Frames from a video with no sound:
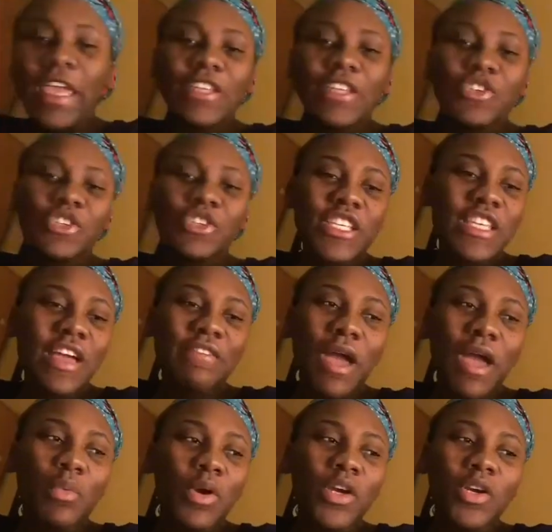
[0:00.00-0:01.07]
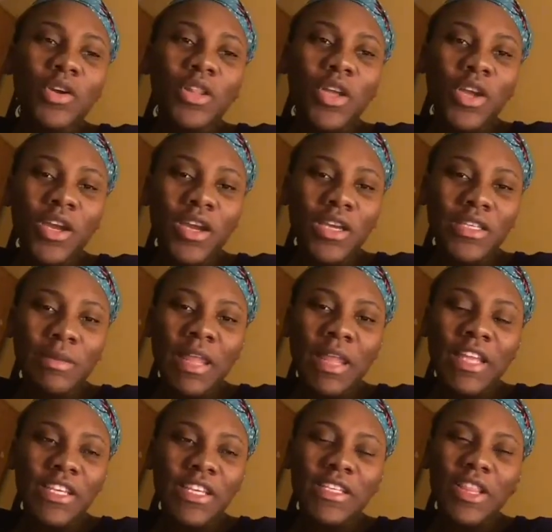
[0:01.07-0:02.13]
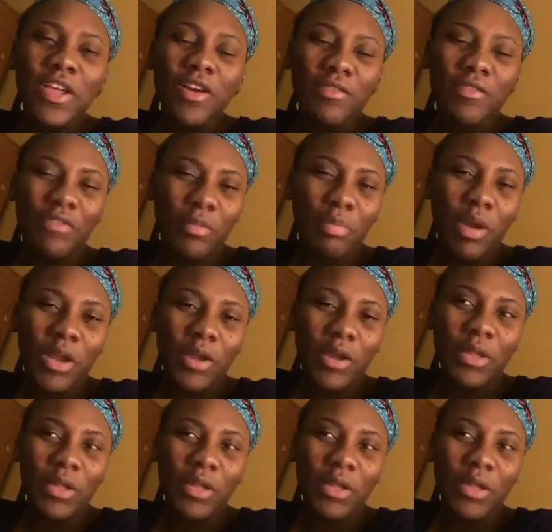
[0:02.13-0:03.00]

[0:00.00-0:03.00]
you just have that one good loyal customer that just loves the product, but